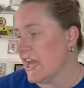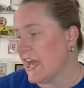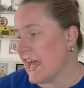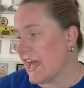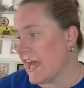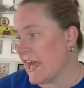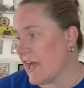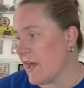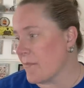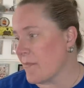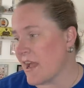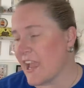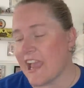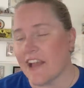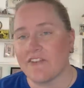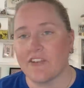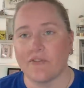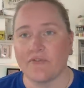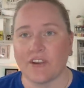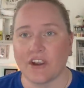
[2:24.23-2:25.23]
I have
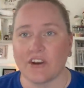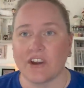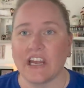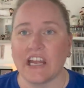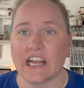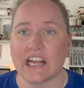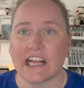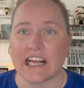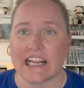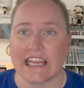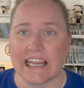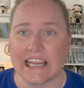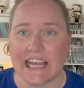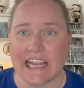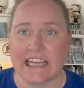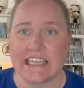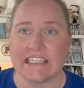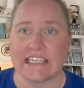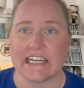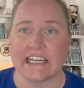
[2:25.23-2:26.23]
a very
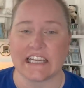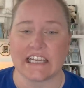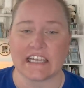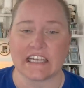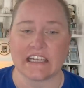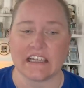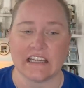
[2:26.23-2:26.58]
eclectic